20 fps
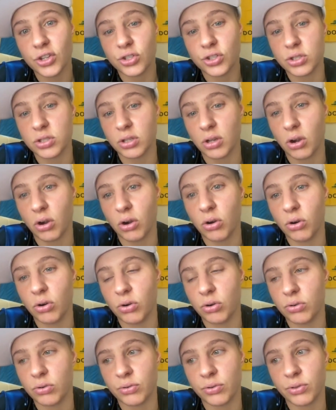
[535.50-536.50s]
So
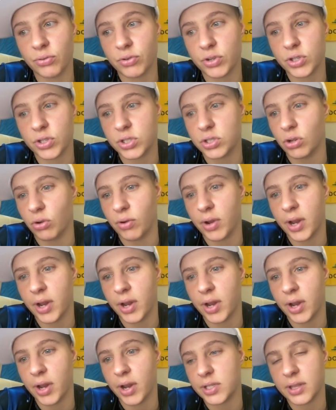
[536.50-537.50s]
there is no
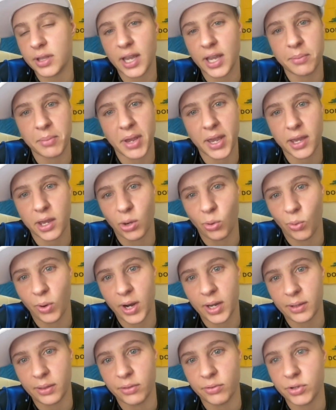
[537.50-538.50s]
guarantee they make a
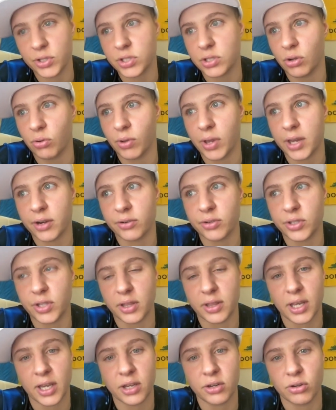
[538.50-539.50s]
weight. There is no
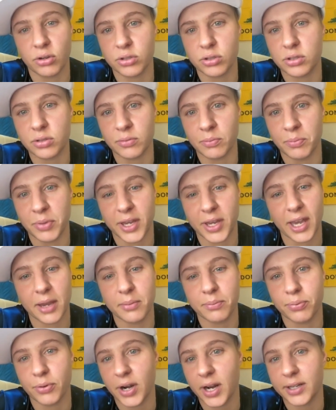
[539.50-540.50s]
guarantee they not
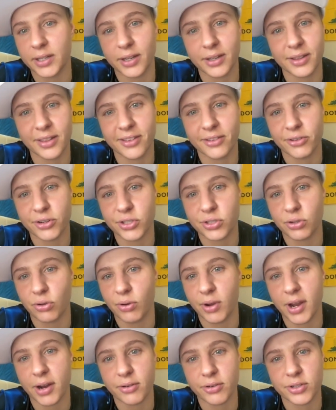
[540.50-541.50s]
became pregnant. There is no
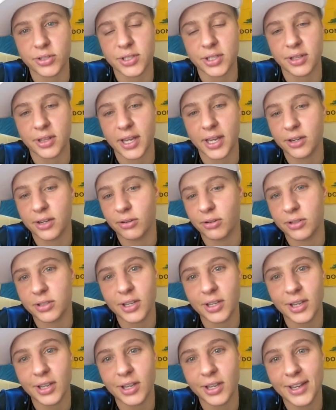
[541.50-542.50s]
guarantee they
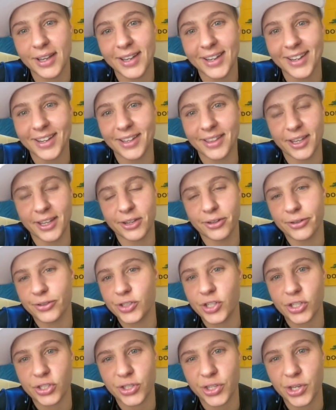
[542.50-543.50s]

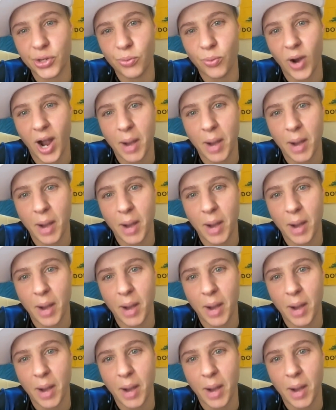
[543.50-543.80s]
not just give